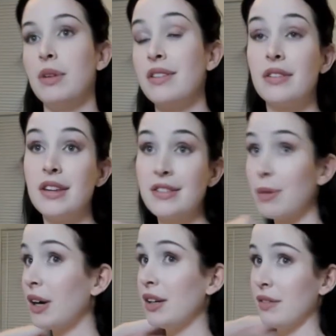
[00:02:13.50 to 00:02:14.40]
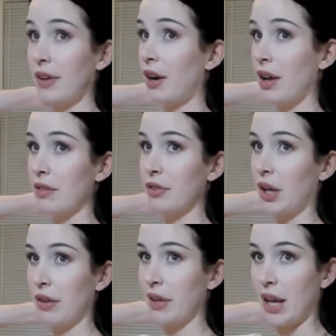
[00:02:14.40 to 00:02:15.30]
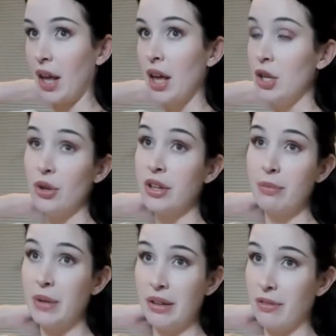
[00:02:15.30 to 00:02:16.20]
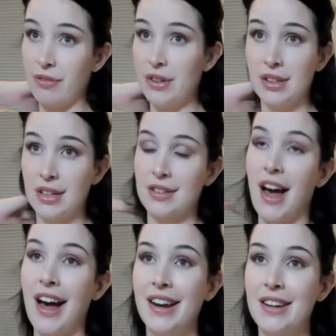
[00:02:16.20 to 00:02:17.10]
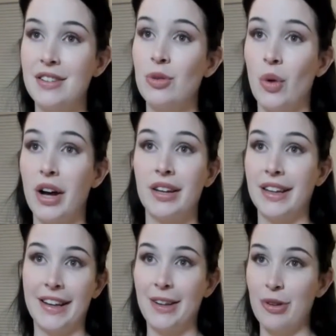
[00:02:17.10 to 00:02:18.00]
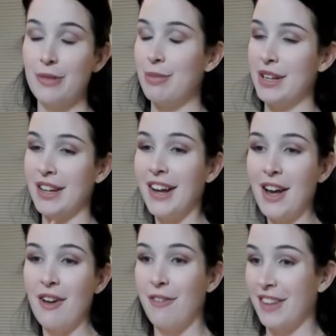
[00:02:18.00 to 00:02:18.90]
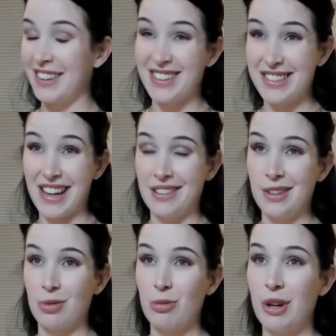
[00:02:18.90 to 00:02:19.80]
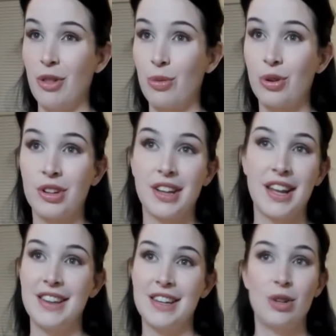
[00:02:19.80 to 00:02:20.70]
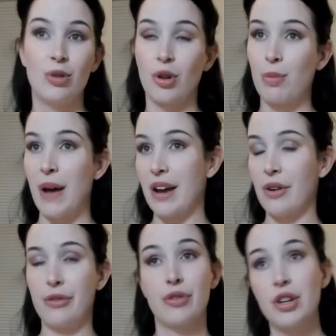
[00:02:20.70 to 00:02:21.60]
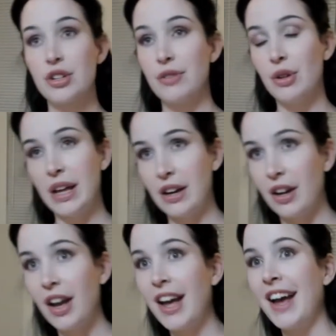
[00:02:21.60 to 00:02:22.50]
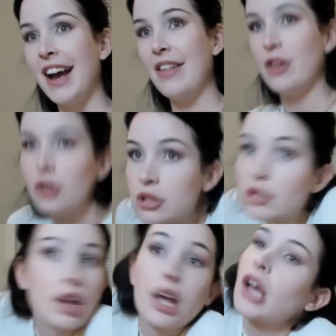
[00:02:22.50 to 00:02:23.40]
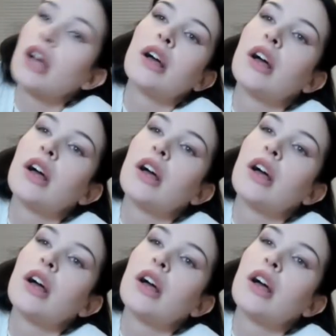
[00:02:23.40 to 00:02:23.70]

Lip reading: Is this part is very unforgiving. You can be feeling as hot as you want, like you can be feeling like the sexiest woman in the world, and then you look back on footage of you later, and then you're just like,